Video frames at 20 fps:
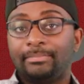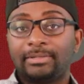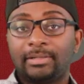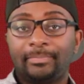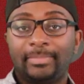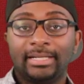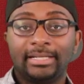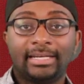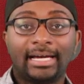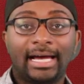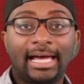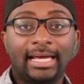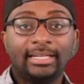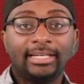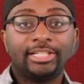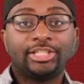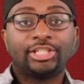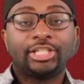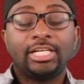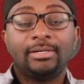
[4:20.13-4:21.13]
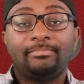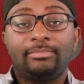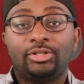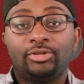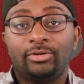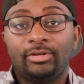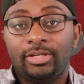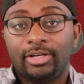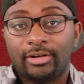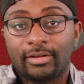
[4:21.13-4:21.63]
up to Billie Eilish. Keep
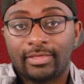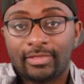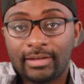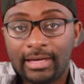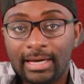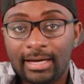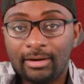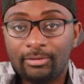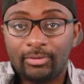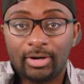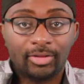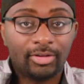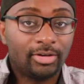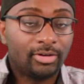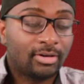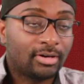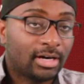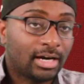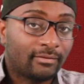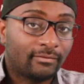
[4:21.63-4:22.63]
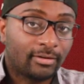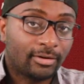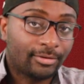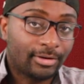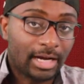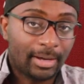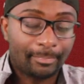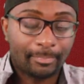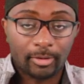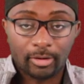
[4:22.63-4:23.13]
doing your thing, whether you
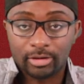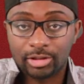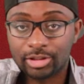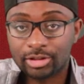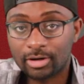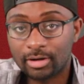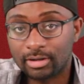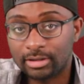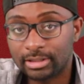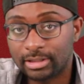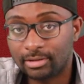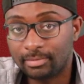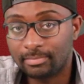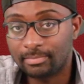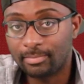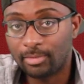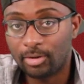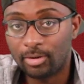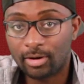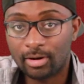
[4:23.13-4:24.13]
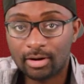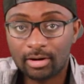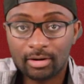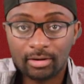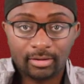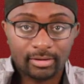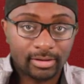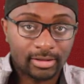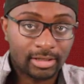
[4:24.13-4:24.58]
cover up or share a little more.